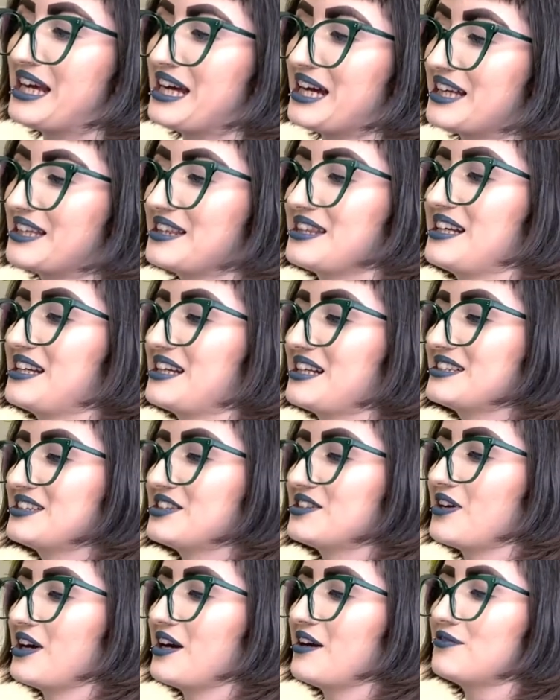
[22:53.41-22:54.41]
And then I
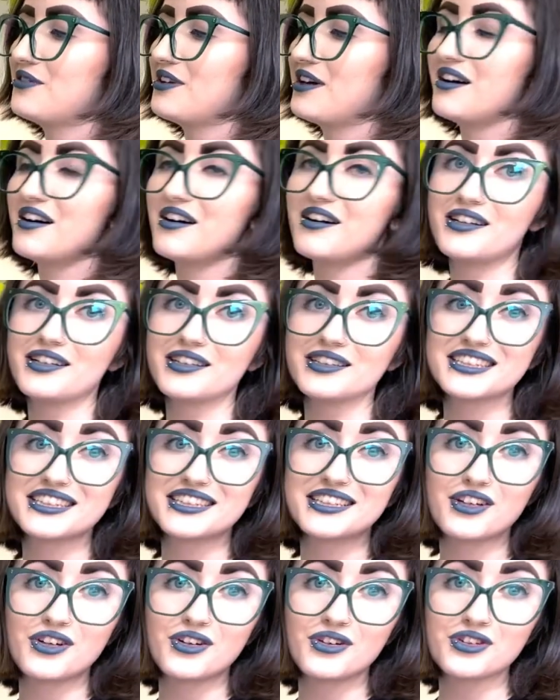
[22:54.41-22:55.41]
don't have the heart
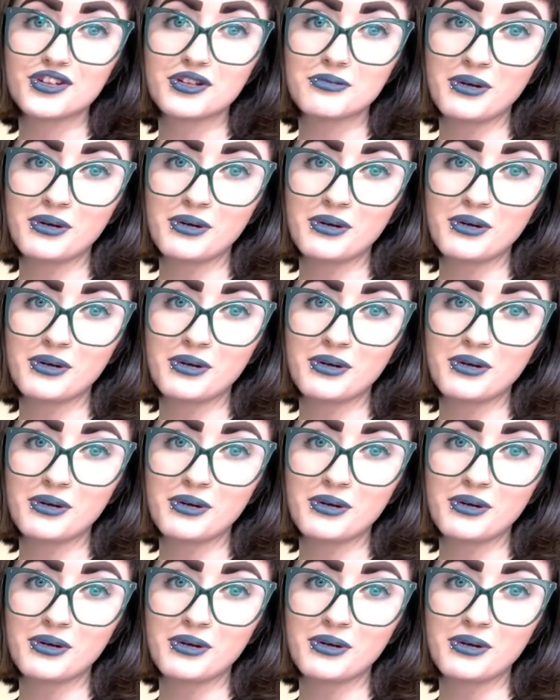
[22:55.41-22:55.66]
to cut them